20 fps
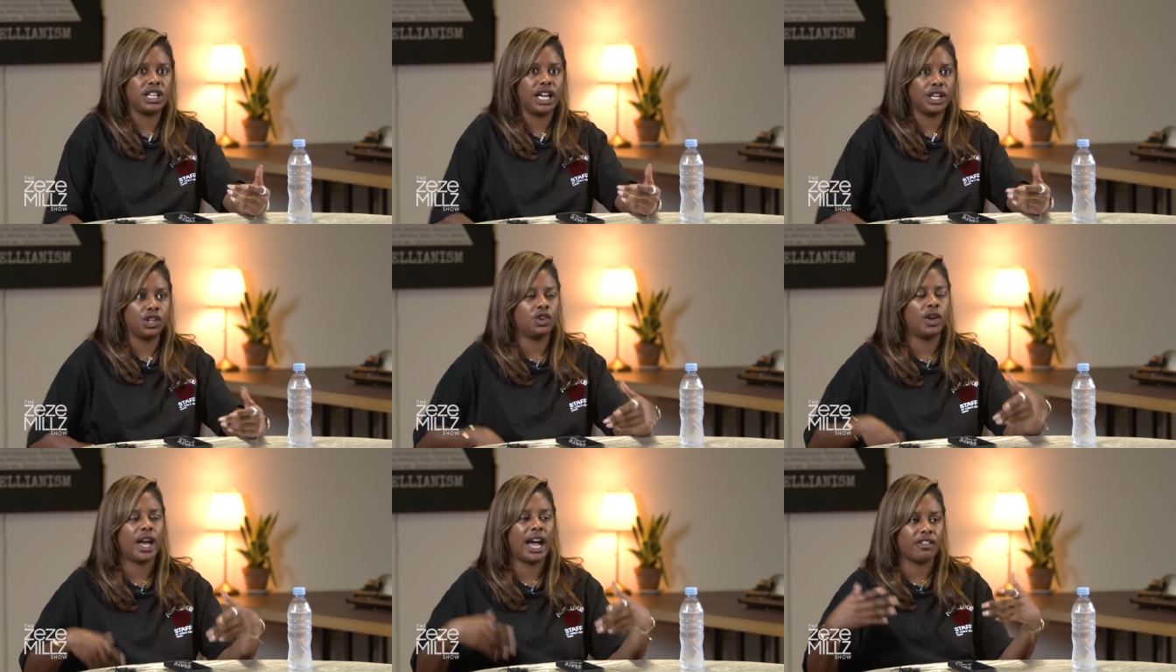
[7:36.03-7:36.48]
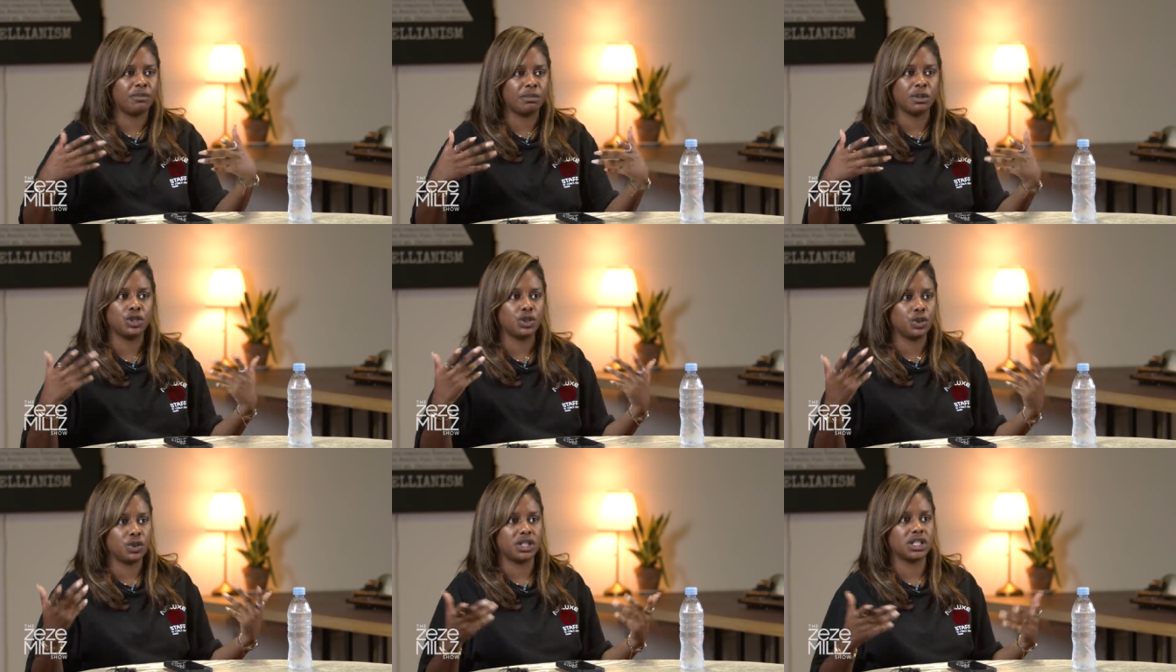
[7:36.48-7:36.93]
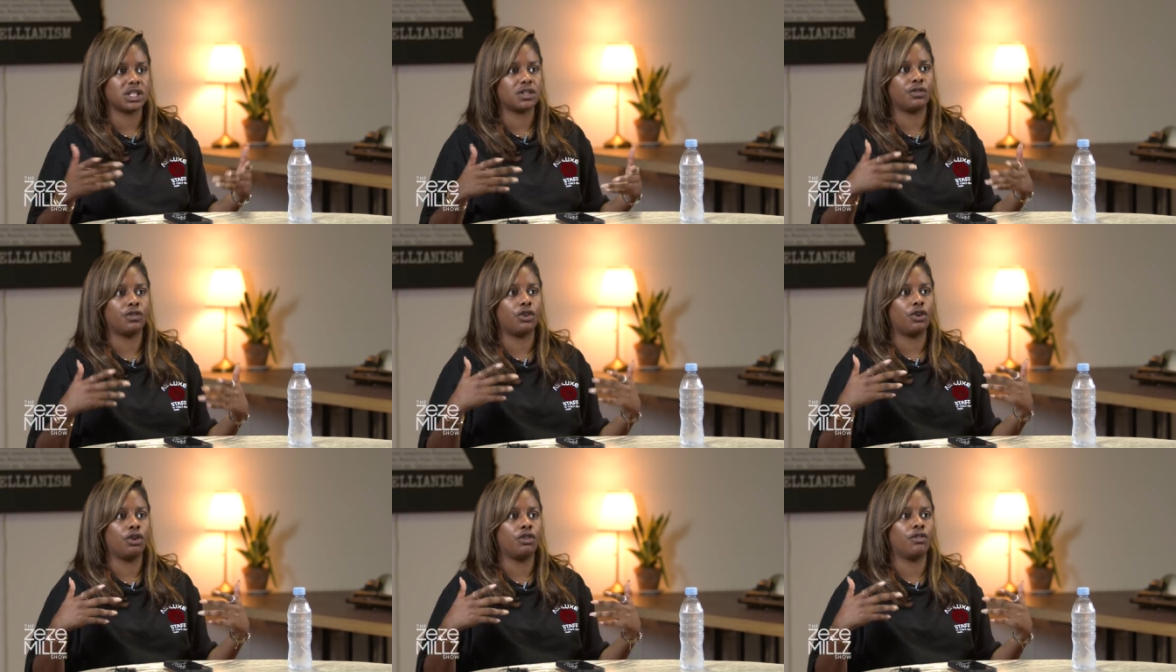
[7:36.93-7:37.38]
that you have been doing
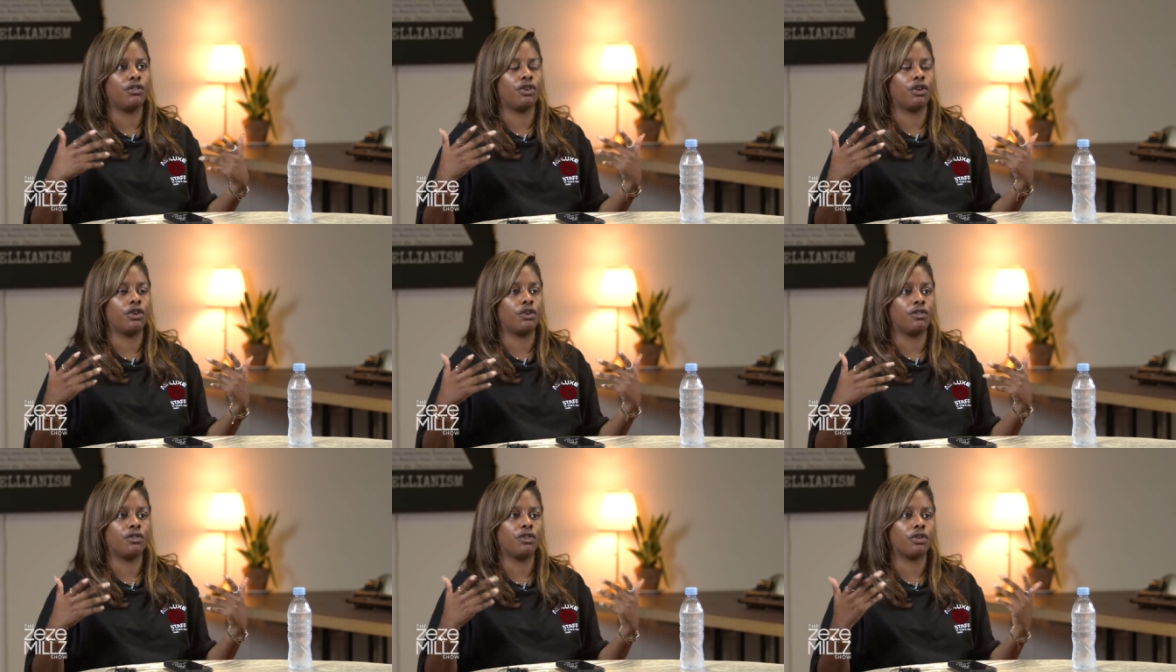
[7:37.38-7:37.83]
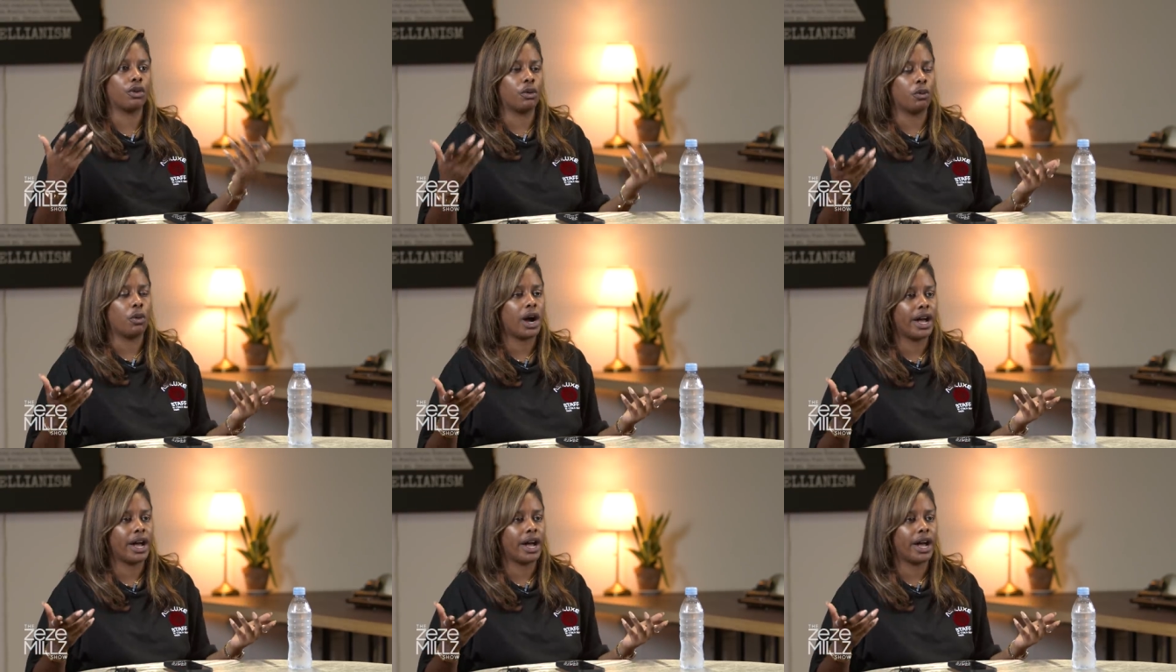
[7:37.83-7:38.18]
this for, for, for a